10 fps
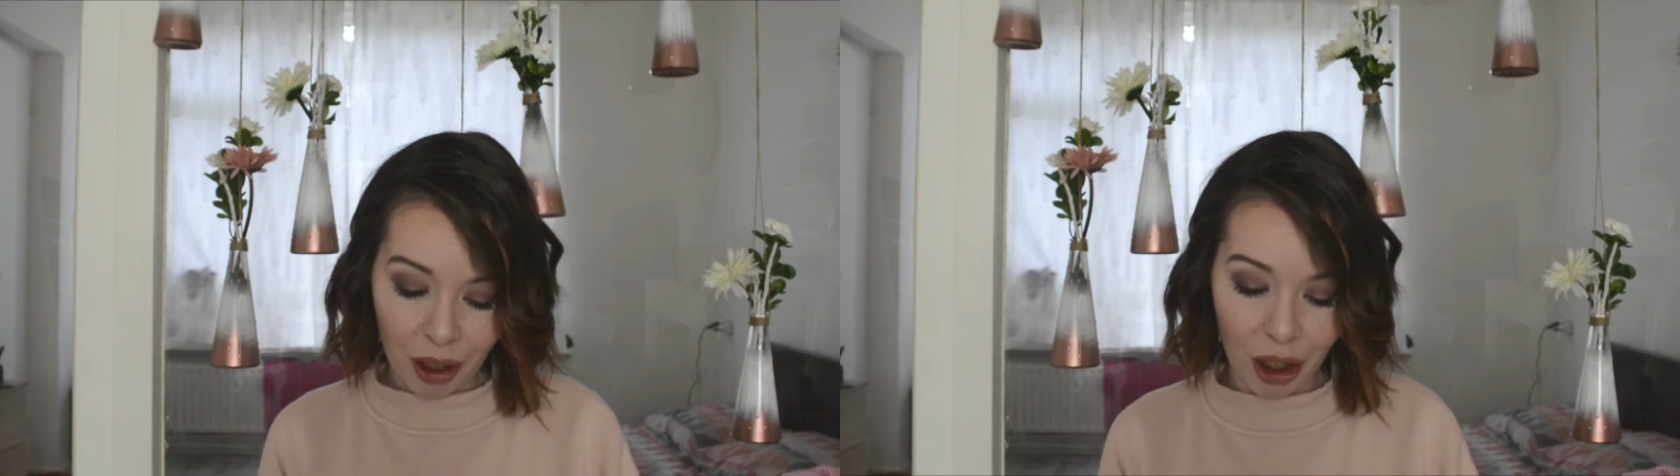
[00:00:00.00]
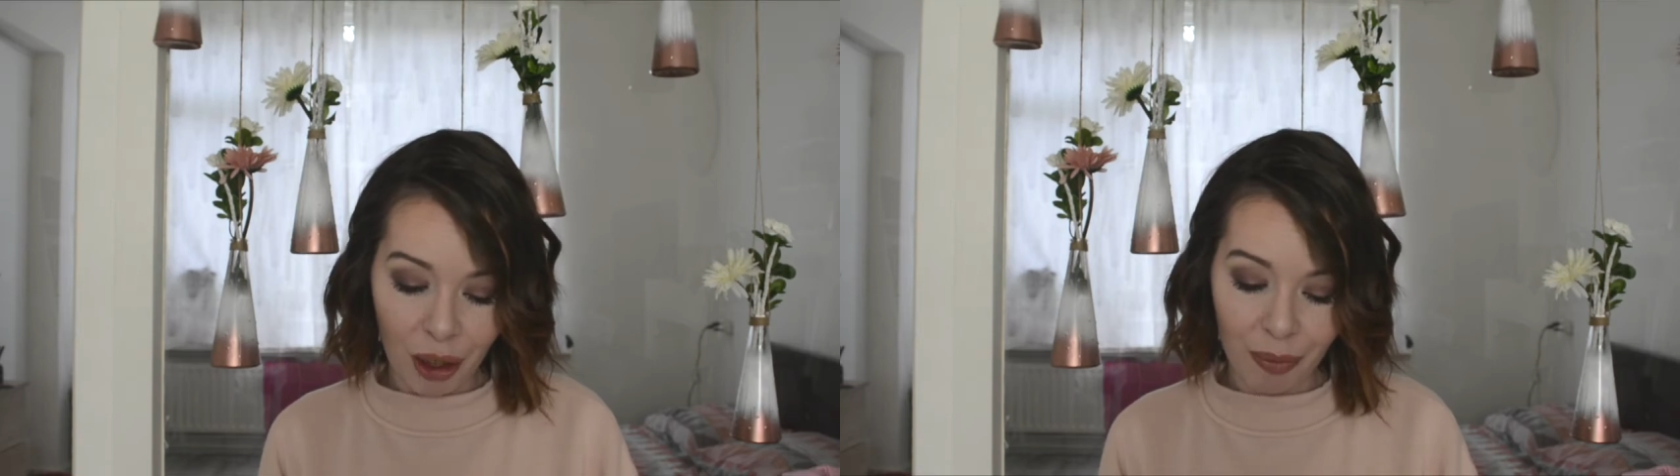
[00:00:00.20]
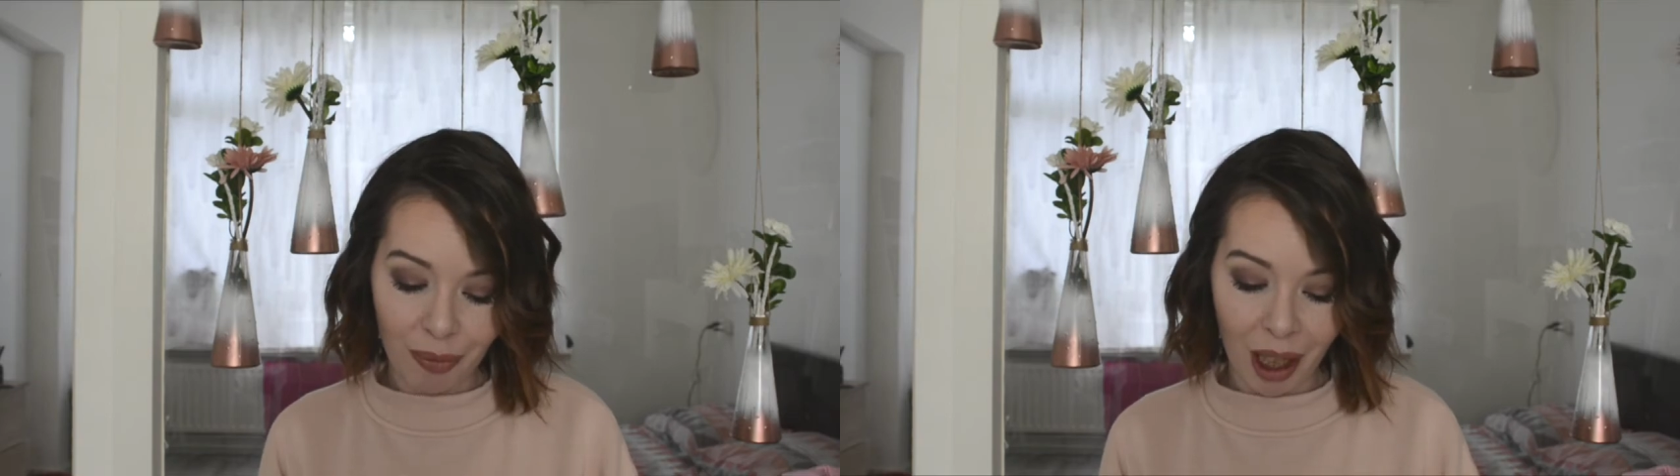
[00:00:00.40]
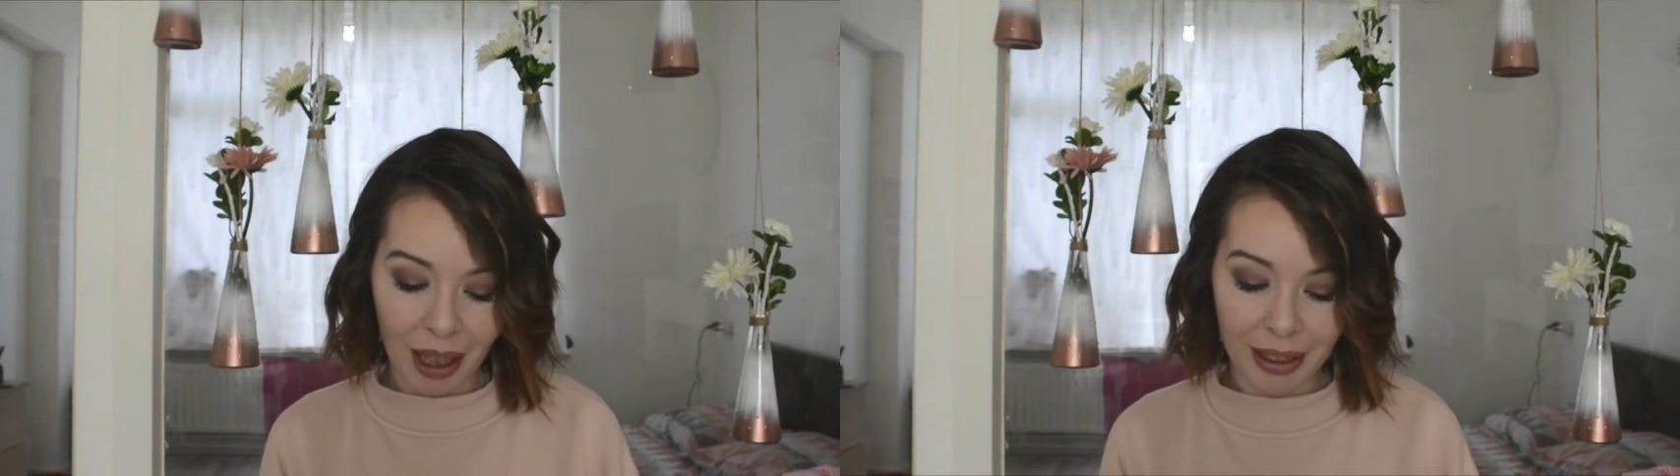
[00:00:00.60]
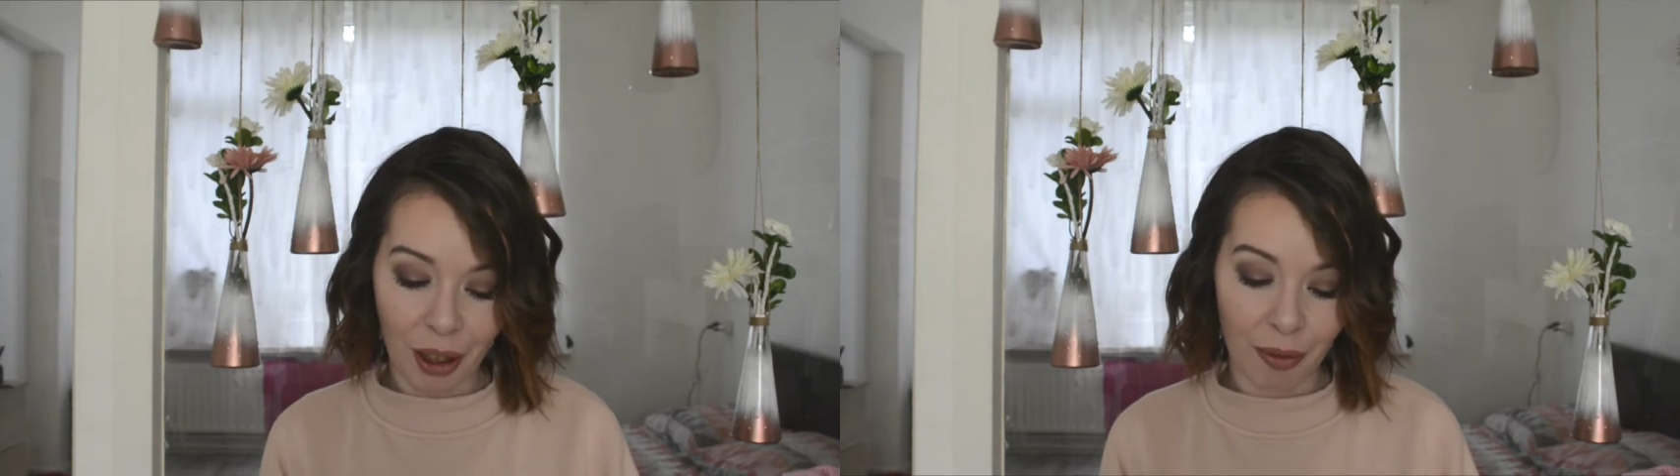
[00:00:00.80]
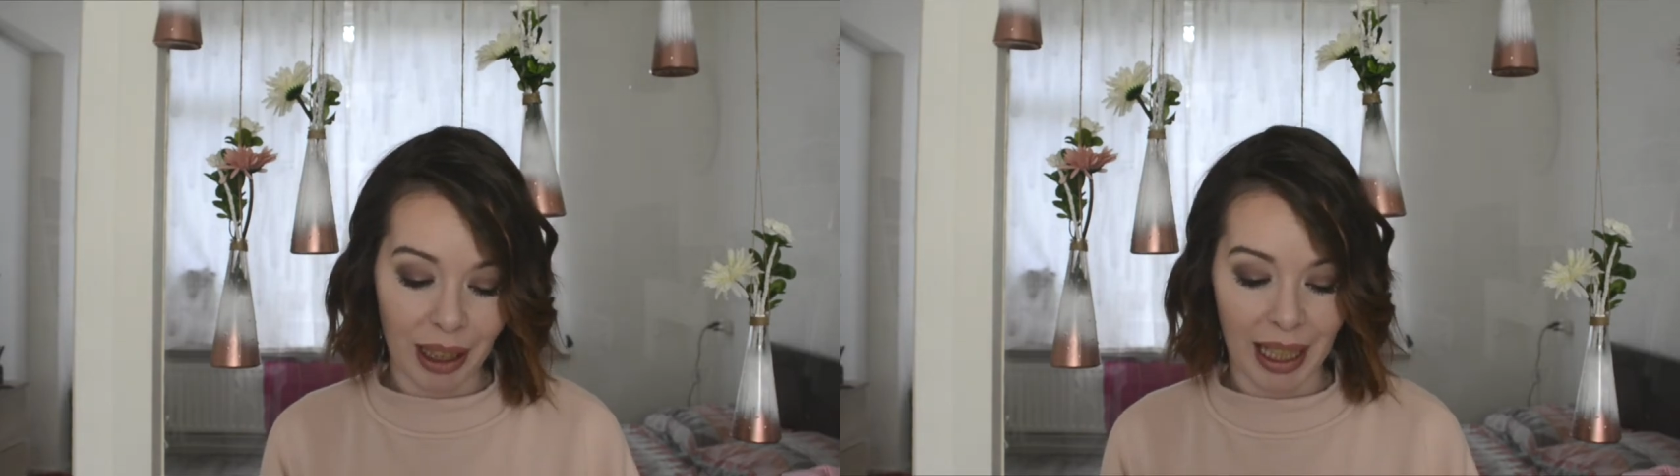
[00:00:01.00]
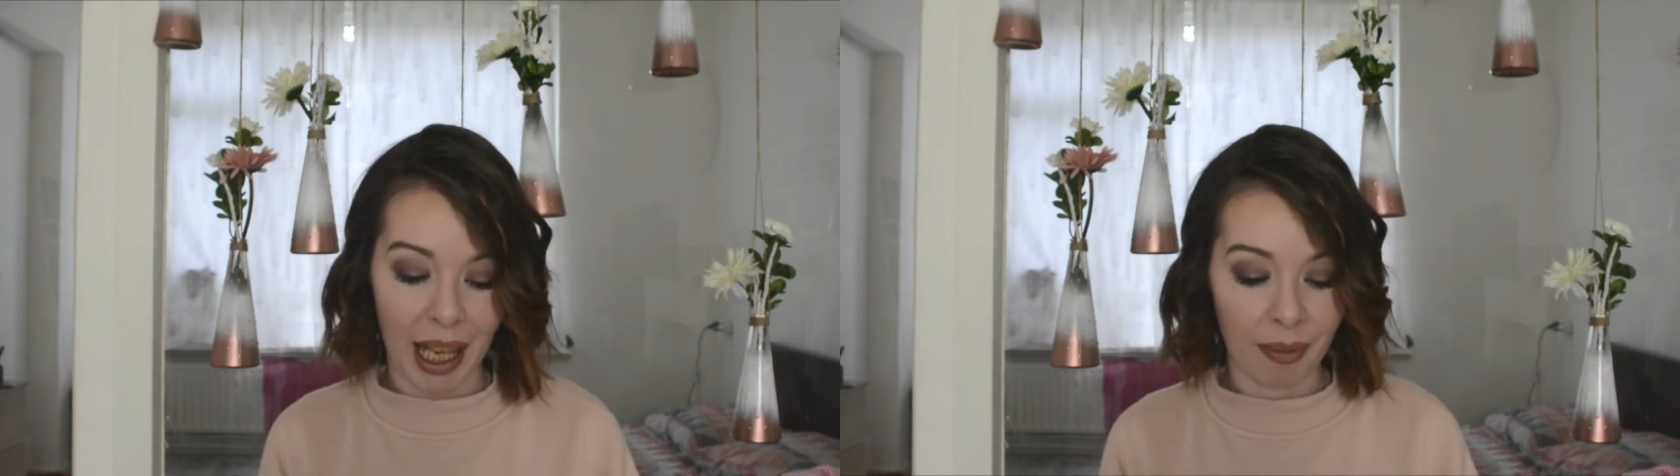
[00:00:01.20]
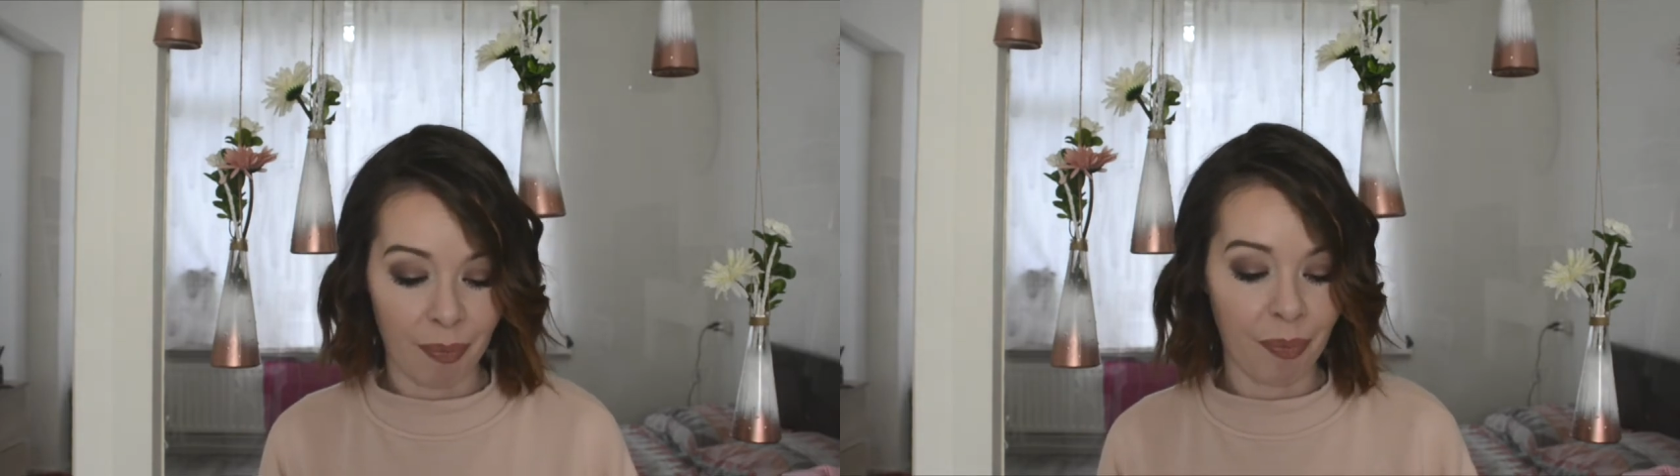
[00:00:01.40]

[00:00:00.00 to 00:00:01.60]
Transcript: you know, I don't really care.